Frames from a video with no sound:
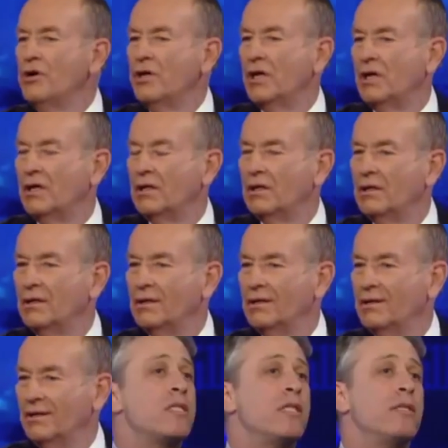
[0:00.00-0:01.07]
The journey
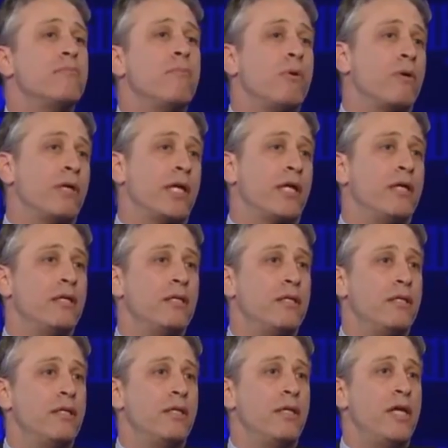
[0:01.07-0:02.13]
begins in the morning.
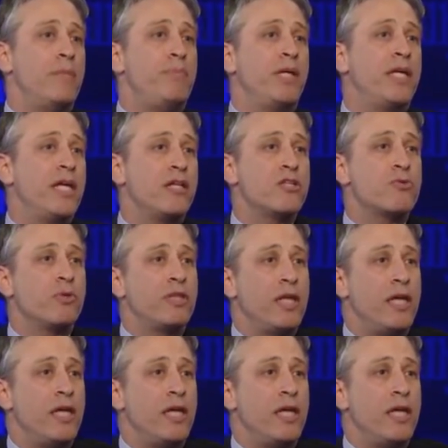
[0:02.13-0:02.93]
It begins with the